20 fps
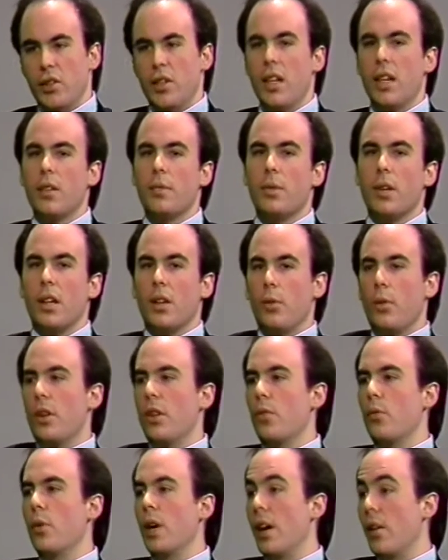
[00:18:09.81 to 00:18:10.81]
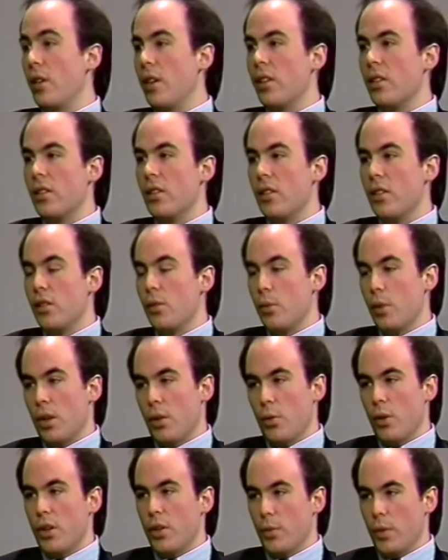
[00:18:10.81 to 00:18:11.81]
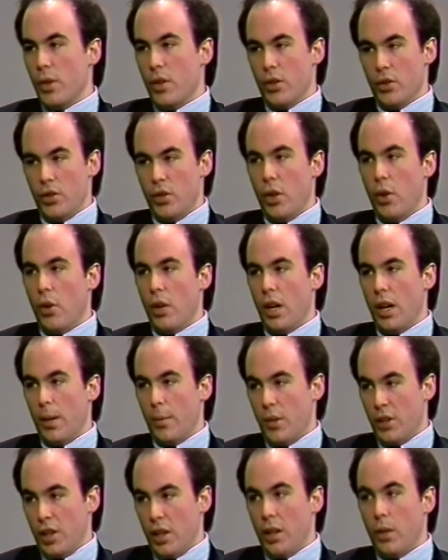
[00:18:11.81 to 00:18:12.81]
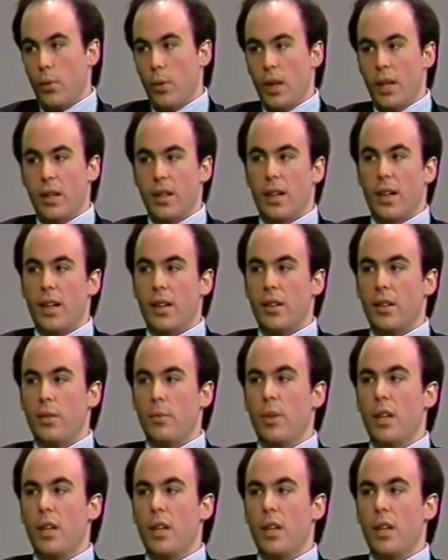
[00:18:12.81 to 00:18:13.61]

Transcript: And that's probably one of the rare instances where it was one of those no comments, I don't want to talk to you.